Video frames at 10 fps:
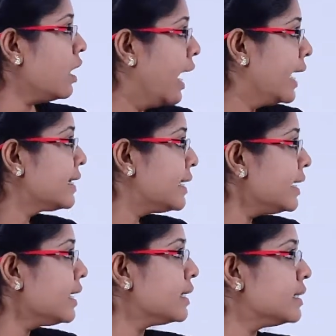And
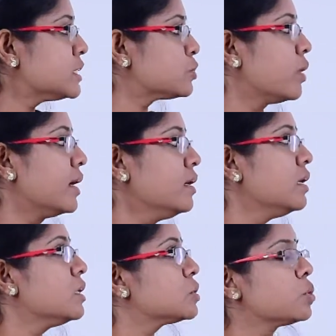here in this one,
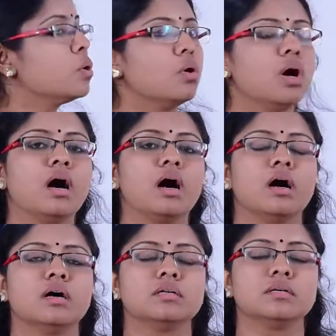so
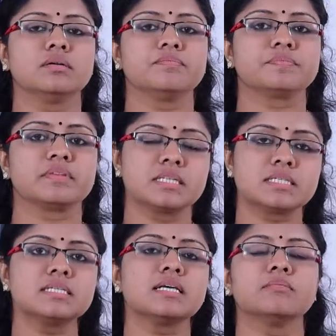this
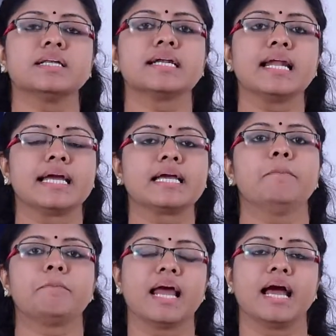is something like a
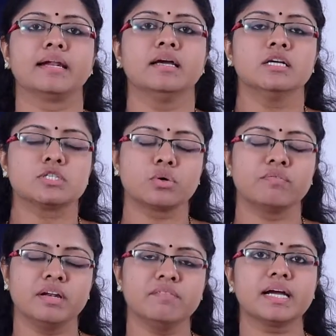plan. So,
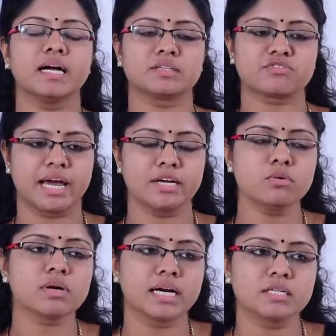when we try
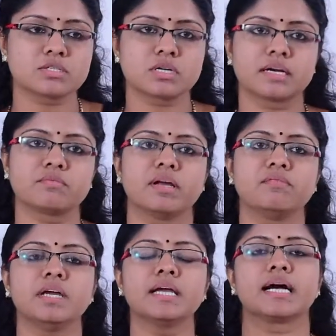to construct,
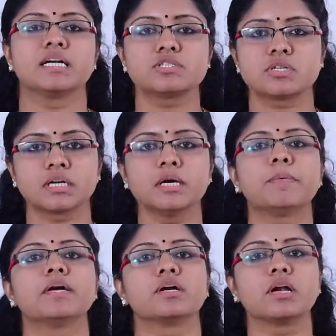when we construct a
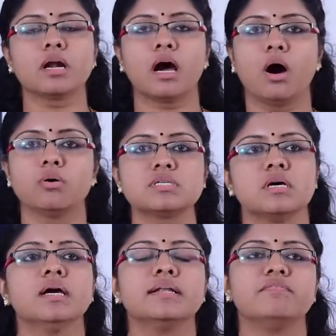particular house,
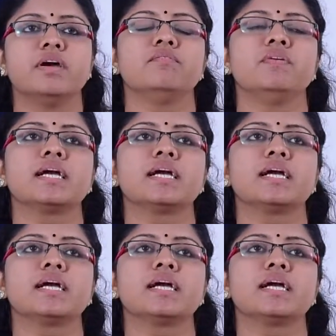when we